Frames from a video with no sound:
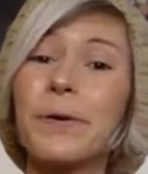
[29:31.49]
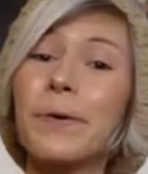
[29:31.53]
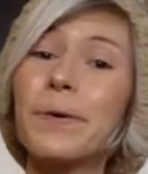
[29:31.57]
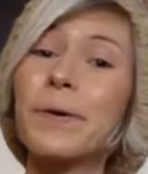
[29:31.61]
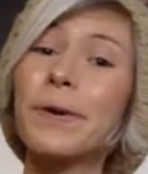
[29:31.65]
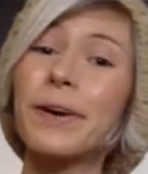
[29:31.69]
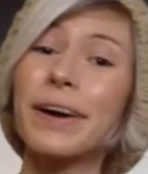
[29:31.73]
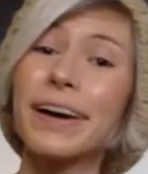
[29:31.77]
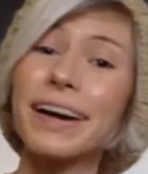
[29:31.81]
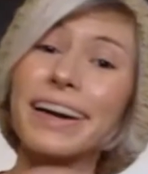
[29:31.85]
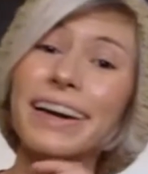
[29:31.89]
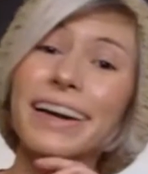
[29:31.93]

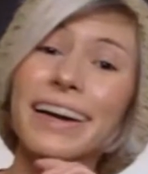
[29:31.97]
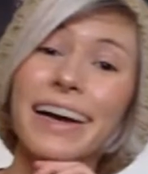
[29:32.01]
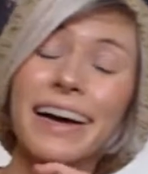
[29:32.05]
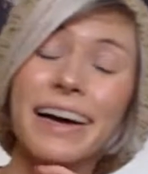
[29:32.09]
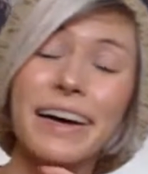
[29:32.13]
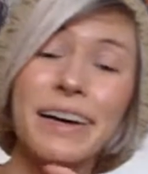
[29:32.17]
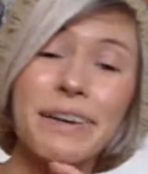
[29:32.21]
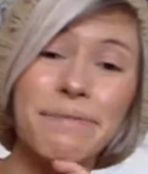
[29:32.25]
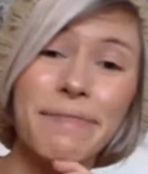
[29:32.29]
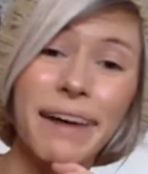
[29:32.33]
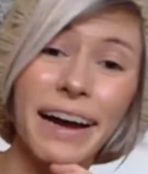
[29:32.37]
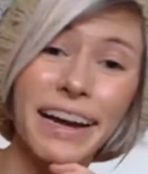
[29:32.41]
or
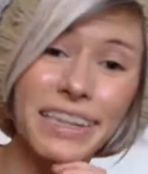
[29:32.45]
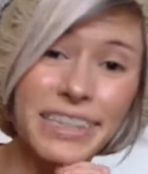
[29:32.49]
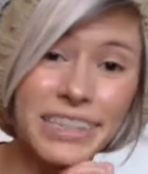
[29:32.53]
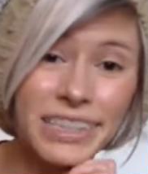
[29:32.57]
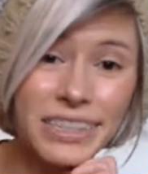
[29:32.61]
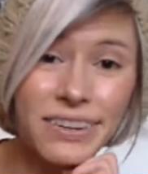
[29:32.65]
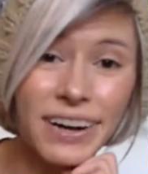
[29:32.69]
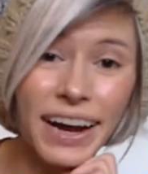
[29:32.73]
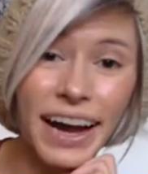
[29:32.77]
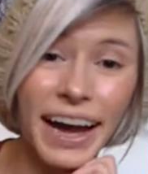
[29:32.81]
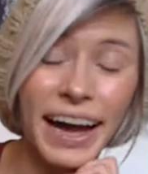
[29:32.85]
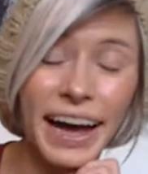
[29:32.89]
I
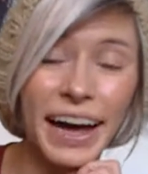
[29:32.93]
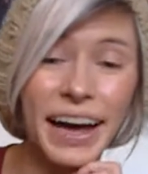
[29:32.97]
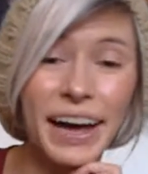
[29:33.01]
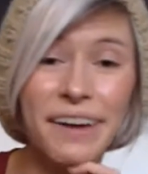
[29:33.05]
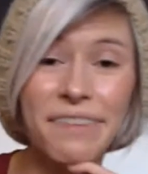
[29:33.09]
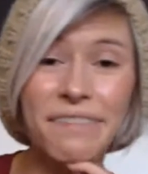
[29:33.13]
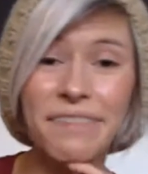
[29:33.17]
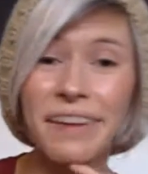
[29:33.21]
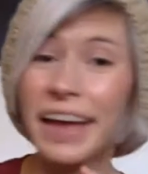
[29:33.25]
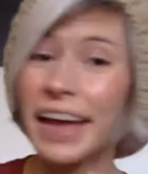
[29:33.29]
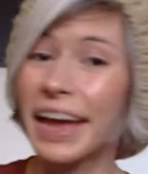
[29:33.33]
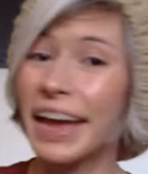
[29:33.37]
do
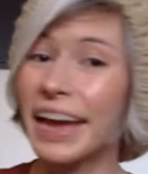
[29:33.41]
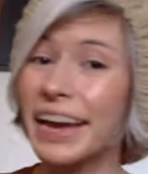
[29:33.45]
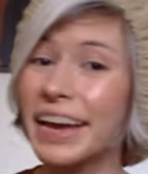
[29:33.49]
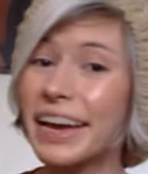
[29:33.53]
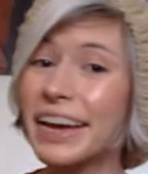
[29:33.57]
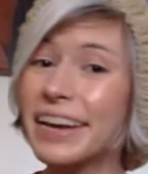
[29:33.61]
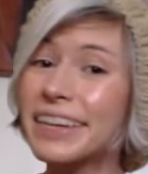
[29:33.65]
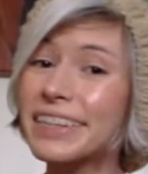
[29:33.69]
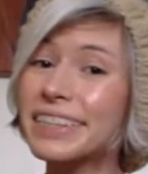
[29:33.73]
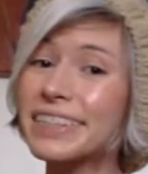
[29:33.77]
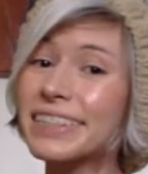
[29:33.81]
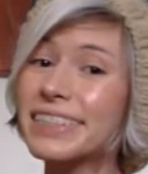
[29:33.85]
have
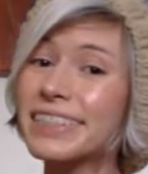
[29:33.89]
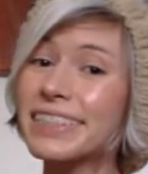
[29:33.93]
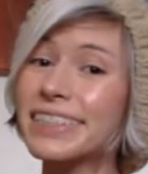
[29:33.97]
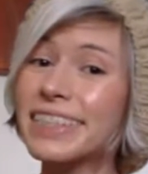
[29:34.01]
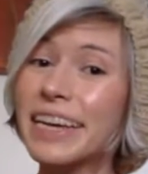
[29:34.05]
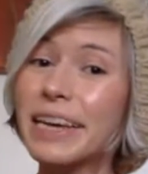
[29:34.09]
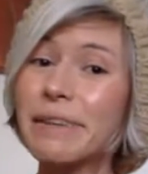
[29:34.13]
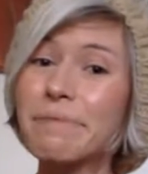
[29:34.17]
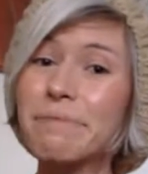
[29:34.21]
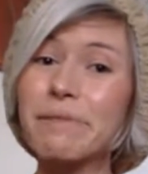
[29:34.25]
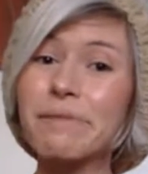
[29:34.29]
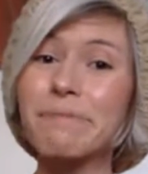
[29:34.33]
a
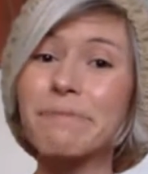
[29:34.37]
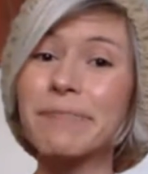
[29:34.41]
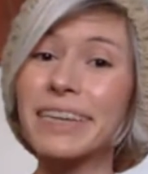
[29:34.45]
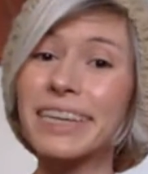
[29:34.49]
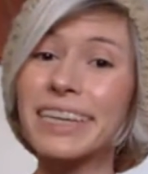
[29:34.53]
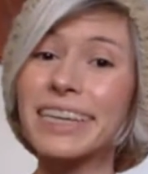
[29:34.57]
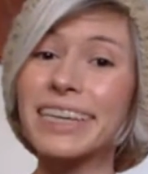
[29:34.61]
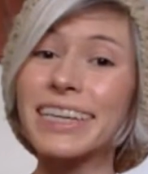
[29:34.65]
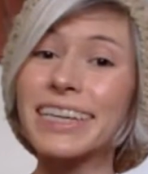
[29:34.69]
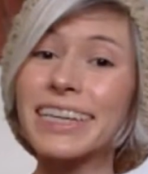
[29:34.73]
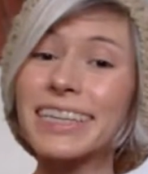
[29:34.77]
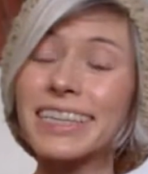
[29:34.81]
tip
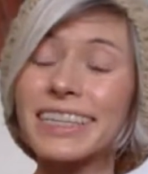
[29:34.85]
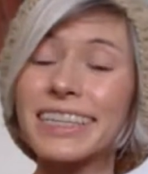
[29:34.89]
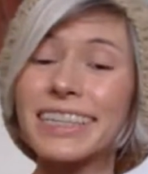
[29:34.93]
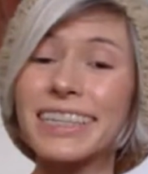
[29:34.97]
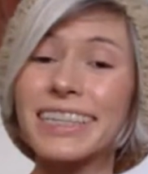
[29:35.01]
me